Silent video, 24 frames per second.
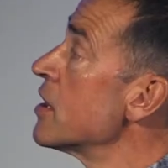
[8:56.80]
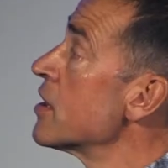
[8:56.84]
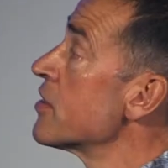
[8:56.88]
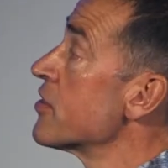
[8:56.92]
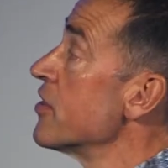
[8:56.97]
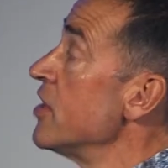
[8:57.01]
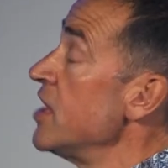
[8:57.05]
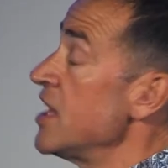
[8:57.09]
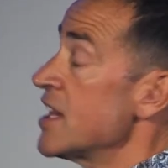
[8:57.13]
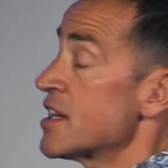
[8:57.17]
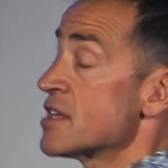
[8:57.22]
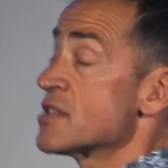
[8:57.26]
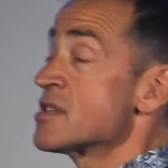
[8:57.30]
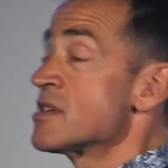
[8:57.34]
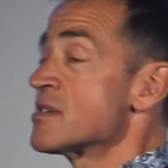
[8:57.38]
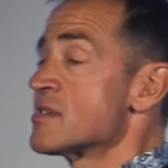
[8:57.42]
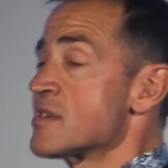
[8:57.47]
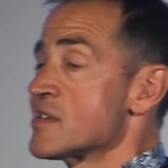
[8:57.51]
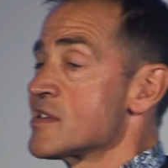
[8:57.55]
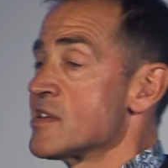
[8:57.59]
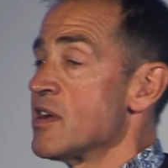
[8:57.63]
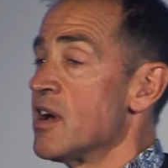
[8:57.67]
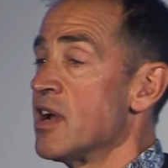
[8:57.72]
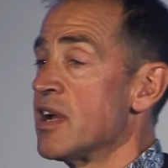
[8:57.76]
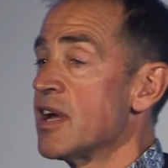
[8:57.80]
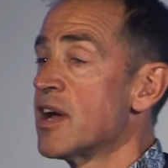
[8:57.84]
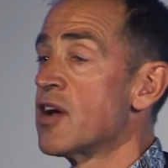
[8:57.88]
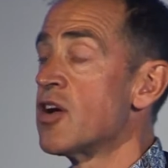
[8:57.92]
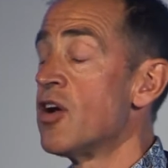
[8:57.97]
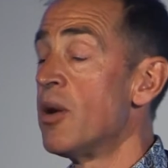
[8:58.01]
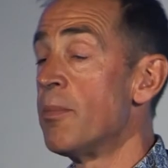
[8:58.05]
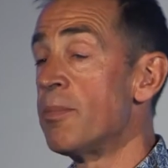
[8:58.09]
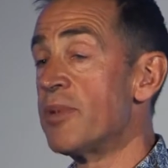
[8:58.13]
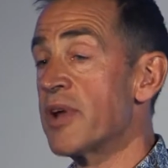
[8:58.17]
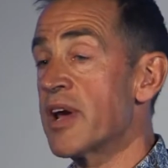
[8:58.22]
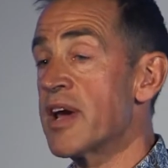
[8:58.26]
The next is a slightly
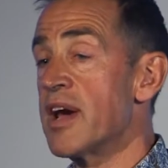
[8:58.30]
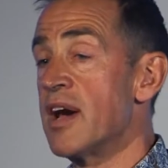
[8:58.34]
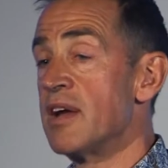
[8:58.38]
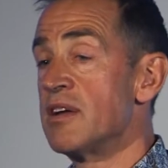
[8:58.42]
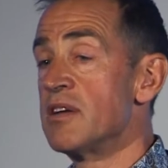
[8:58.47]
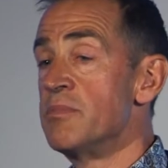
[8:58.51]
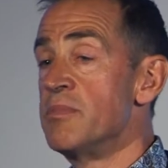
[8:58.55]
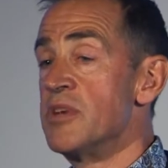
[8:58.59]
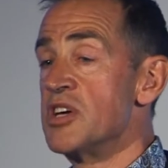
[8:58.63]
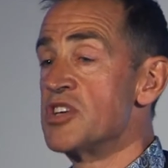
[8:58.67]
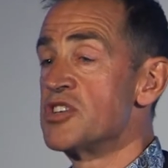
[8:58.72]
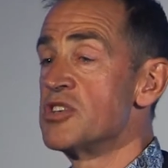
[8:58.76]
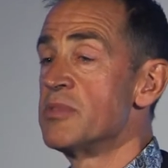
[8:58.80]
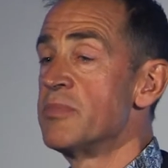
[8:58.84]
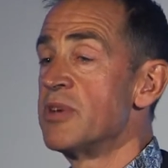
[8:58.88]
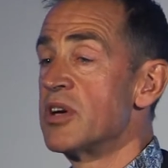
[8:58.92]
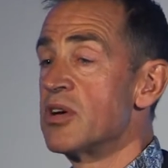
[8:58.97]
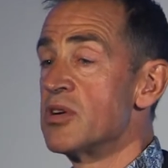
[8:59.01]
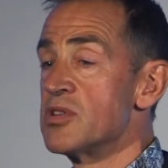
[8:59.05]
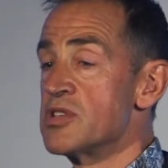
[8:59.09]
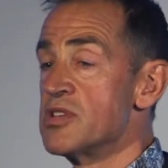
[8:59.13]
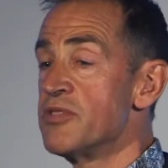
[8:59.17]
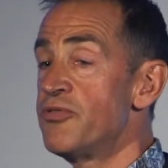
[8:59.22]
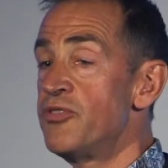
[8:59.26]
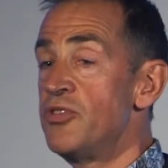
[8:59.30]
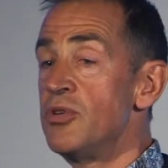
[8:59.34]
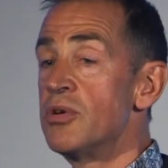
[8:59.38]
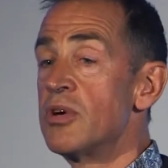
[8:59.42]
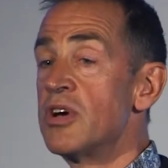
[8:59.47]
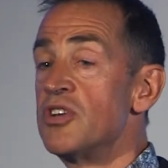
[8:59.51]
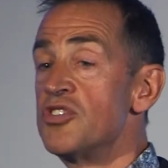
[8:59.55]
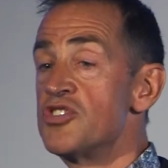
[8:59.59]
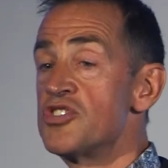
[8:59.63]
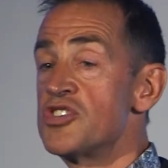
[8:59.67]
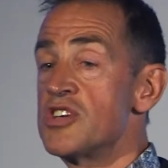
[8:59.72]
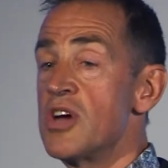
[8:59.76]
complicated measure, because if you
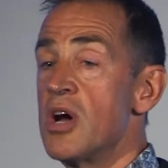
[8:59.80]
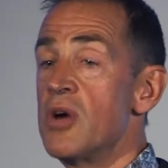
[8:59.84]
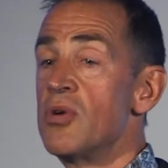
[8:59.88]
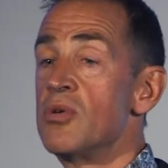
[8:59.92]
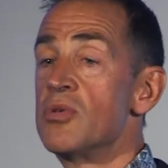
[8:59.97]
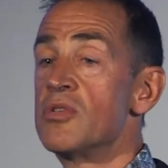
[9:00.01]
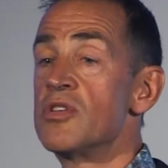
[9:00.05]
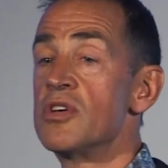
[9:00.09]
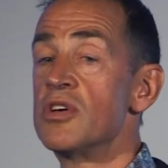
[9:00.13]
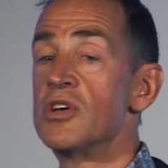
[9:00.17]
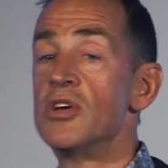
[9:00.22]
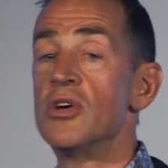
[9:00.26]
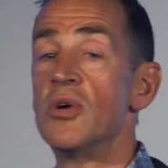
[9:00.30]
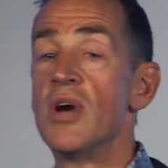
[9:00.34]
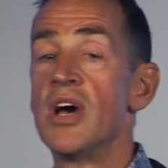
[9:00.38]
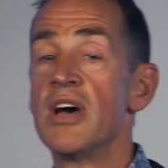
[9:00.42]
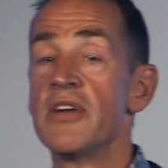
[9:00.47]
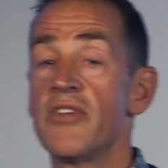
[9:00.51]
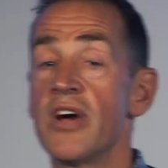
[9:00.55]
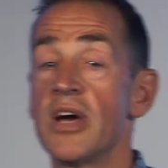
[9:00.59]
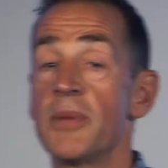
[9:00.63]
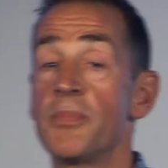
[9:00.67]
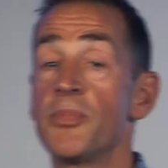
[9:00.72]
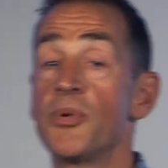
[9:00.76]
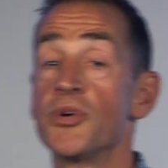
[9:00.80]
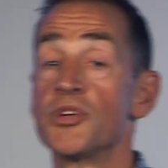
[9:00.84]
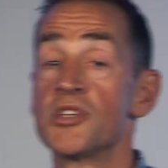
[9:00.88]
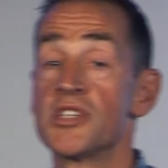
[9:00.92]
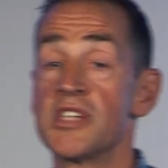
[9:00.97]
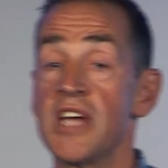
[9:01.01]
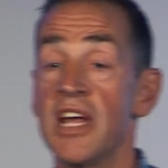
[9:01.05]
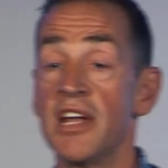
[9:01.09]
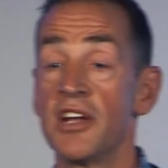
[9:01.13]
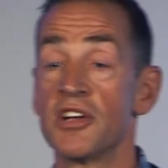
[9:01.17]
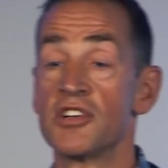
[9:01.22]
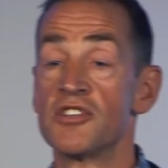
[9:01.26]
can show that you have a
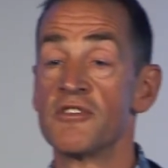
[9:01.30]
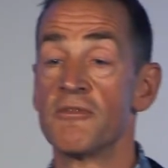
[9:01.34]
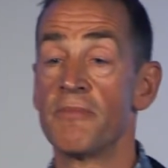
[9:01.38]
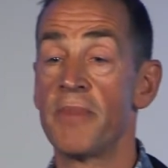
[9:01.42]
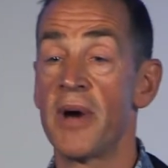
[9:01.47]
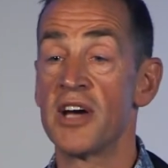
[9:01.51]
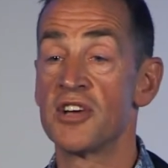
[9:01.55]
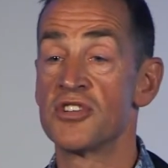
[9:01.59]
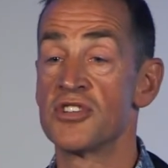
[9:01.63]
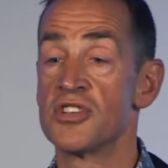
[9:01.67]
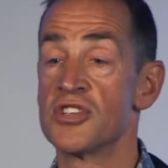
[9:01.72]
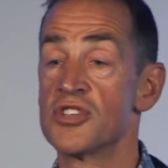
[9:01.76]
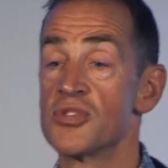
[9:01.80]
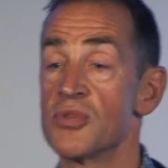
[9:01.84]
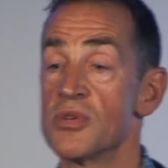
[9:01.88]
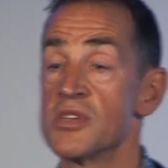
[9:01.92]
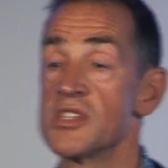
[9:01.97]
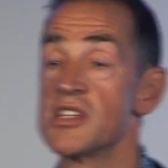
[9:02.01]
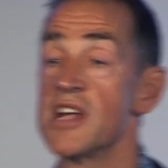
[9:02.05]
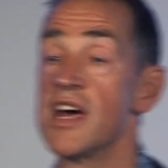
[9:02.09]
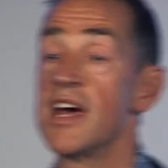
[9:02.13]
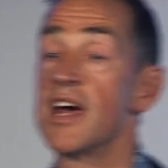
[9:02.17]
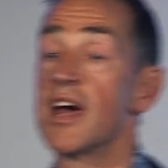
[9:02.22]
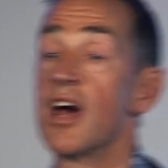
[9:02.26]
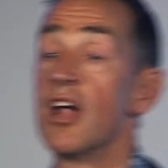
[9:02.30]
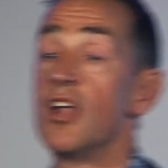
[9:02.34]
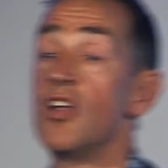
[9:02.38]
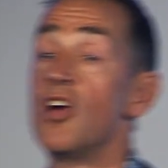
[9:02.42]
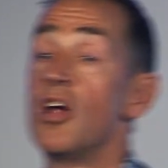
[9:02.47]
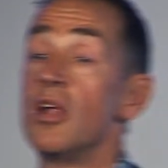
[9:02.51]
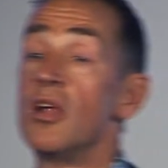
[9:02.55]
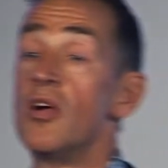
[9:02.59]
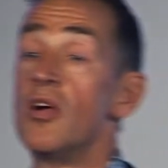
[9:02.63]
percentage of patients who are staying a lot